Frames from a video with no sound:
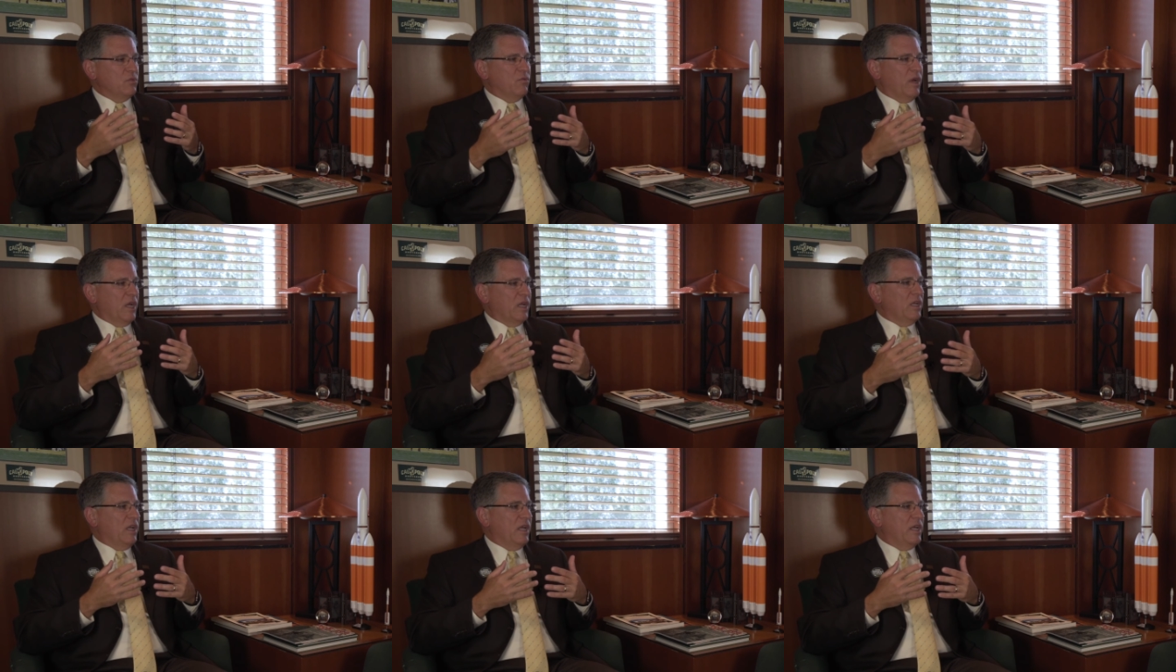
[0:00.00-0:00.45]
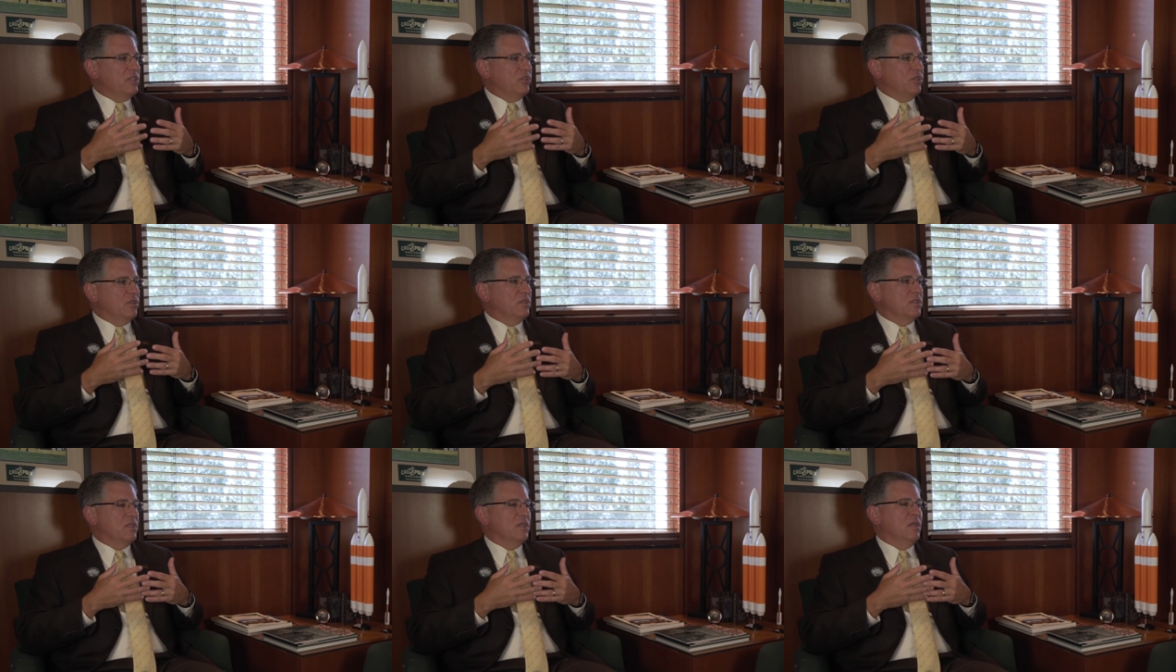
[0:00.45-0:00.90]
and
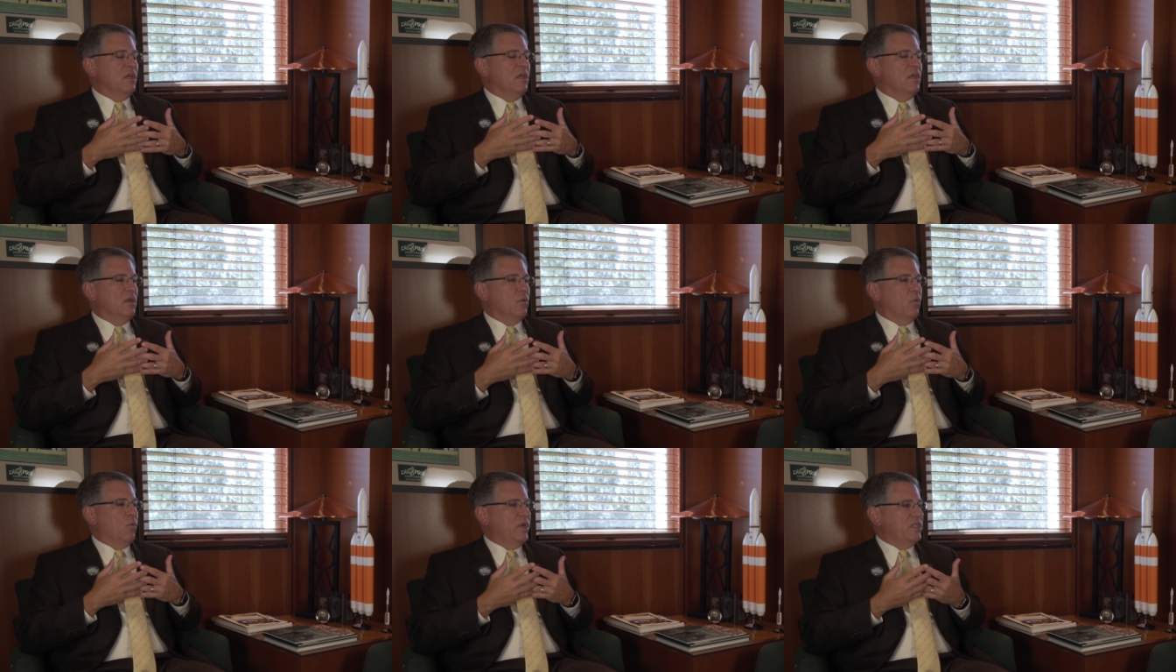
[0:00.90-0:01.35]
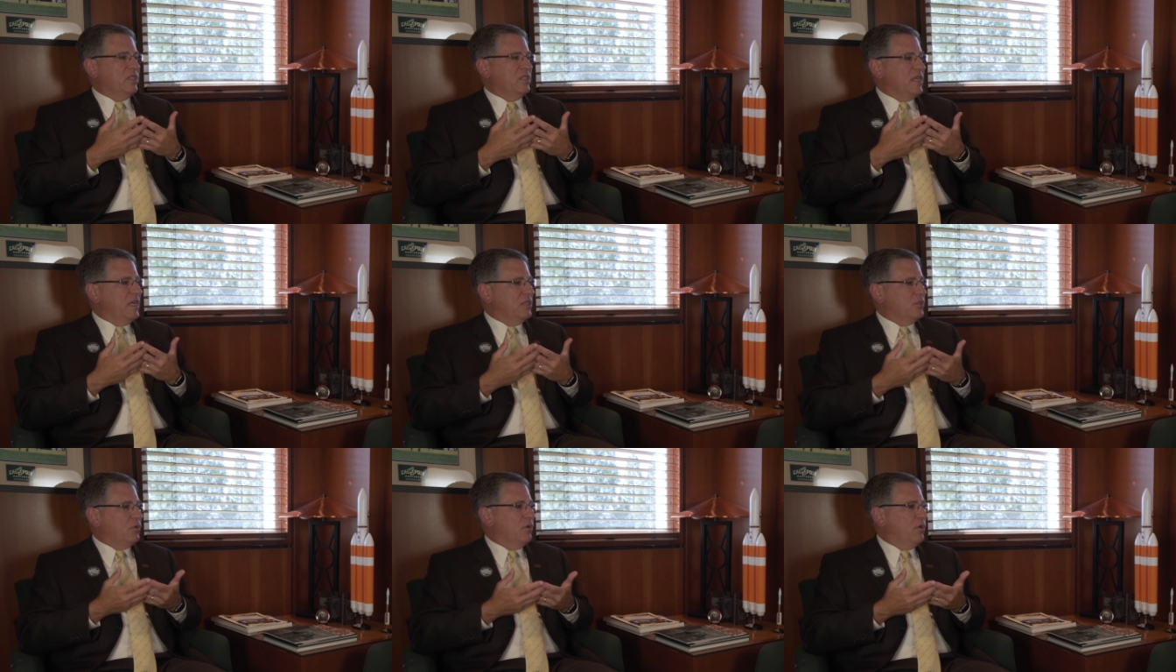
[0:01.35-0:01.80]
regulations. We
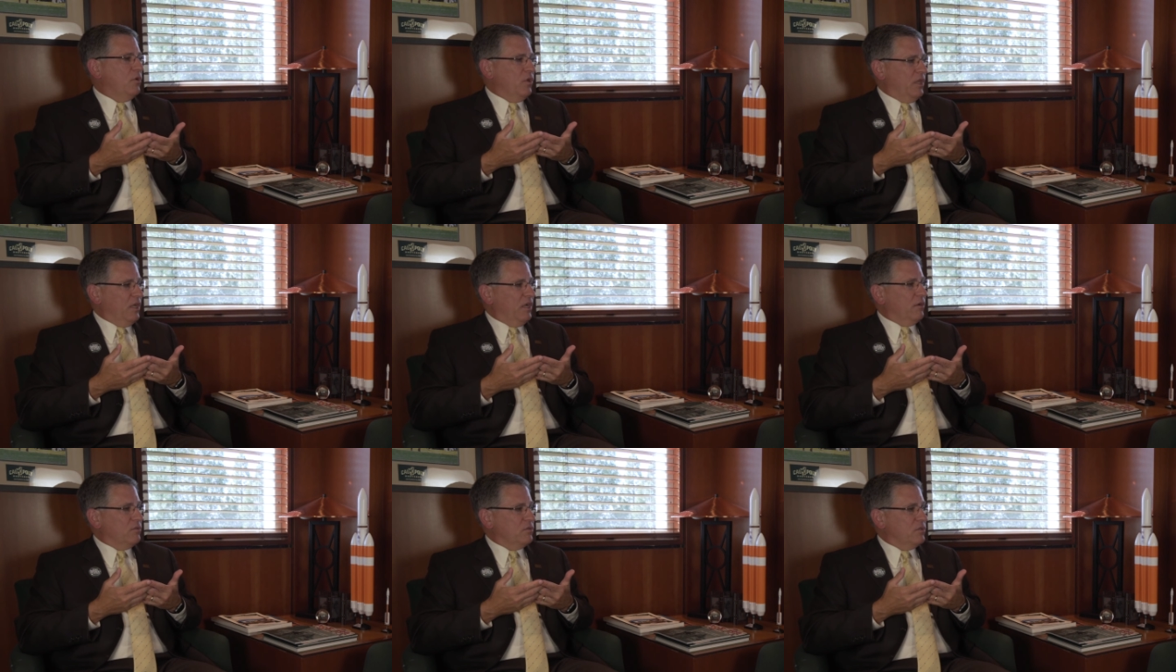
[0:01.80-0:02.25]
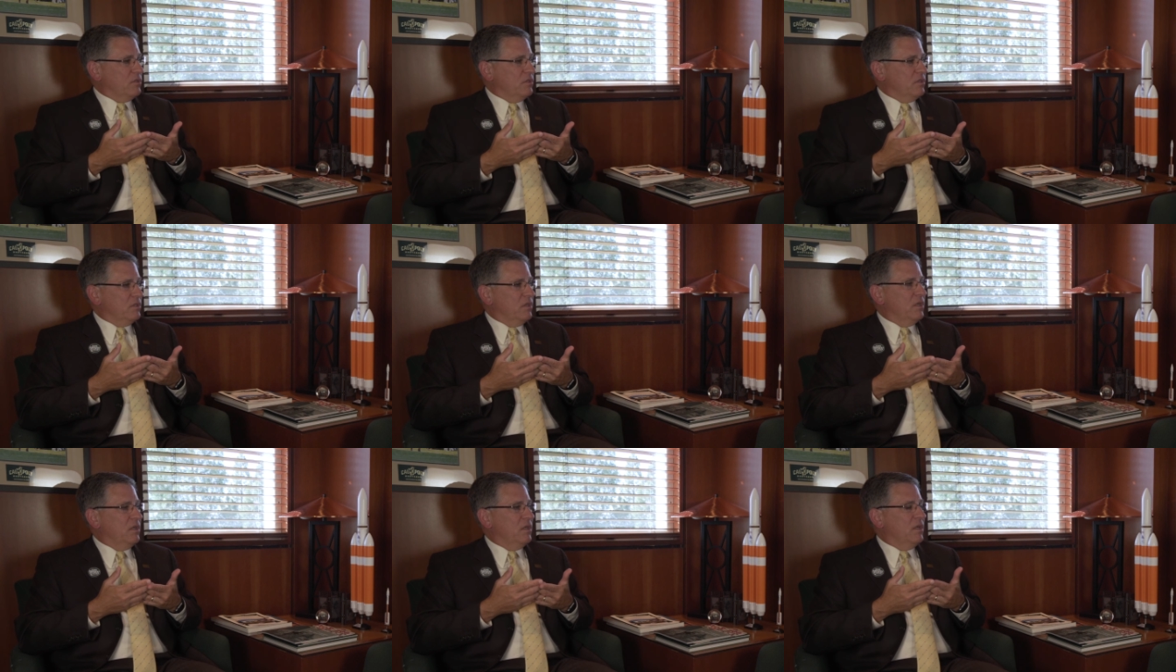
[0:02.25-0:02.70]
stay true to those.
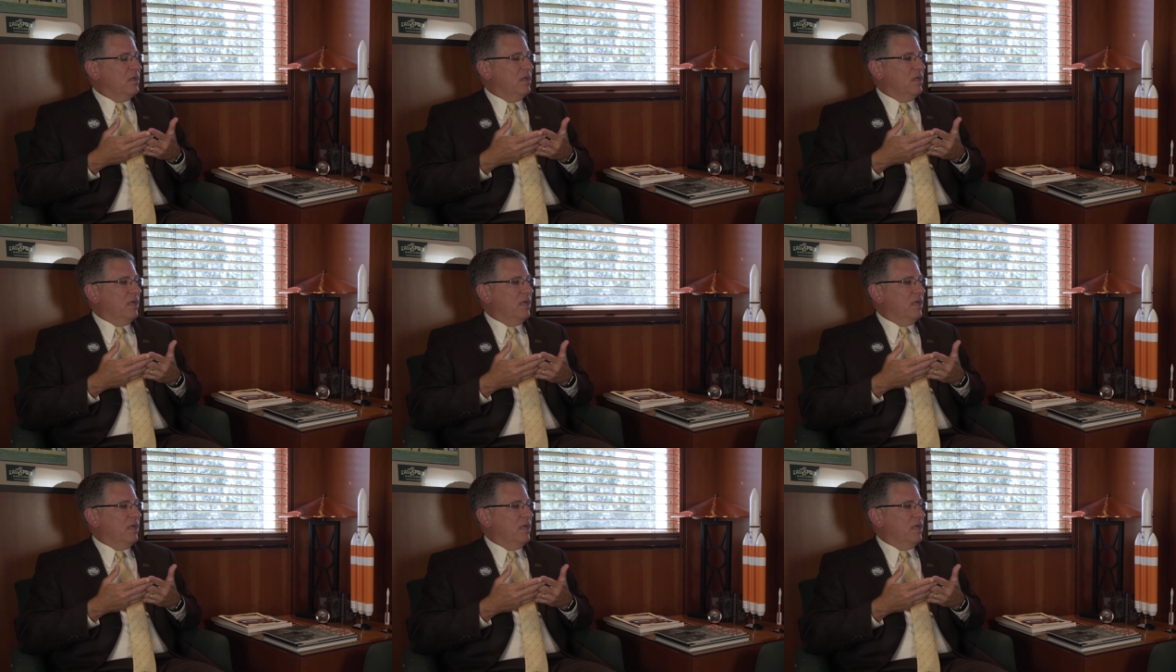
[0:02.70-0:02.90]
Mm-hmm.